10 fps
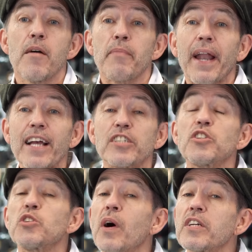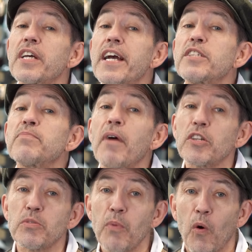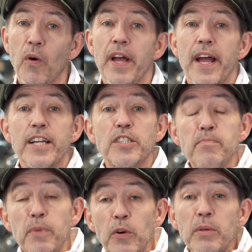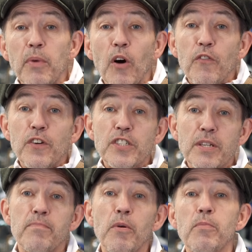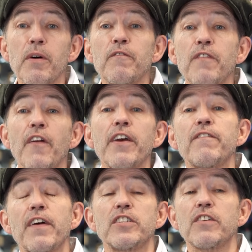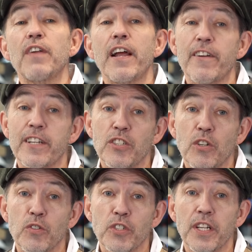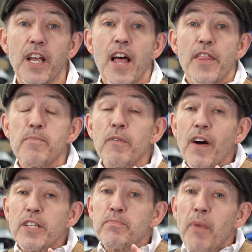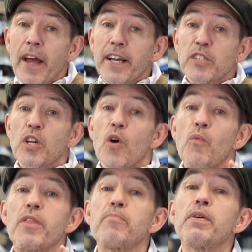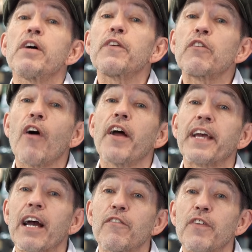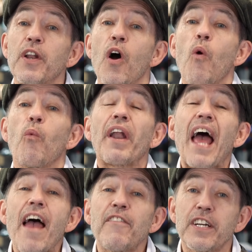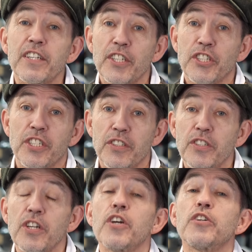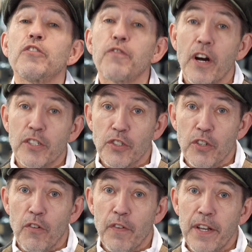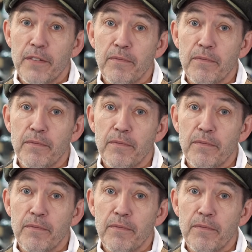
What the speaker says: But actually to us, it's much more. It's the building block for a simple but very effective layering solution that provides bikers with the perfect riding outfit, whatever conditions you find yourself in.